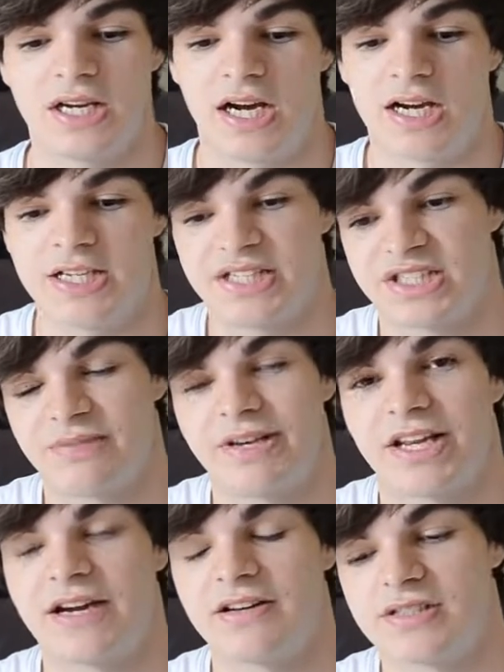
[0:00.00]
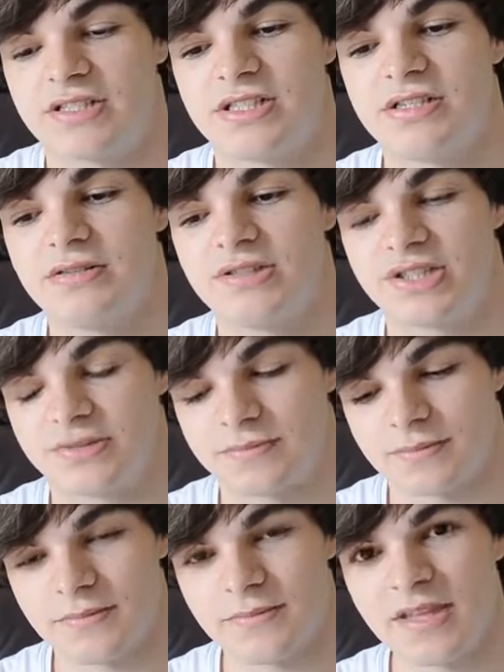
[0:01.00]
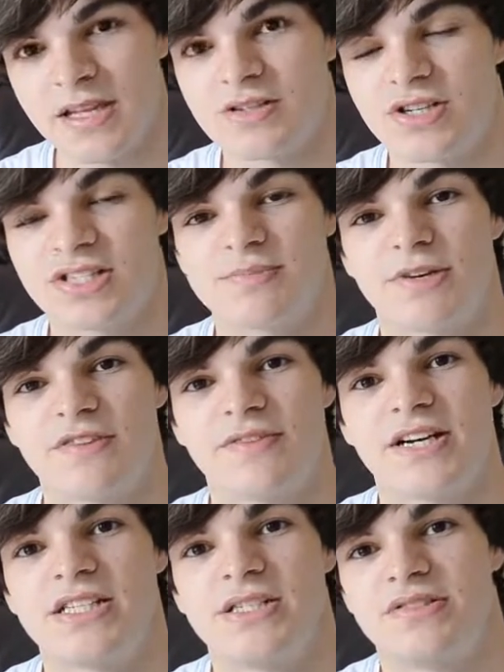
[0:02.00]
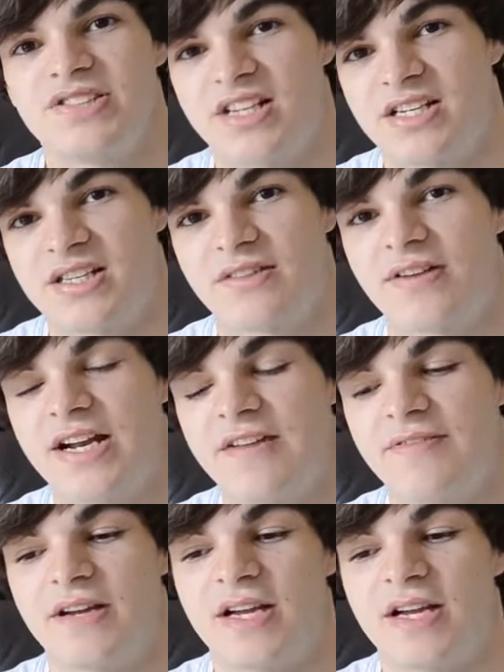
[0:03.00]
You summon it out, use Transmodify to send it to the grave,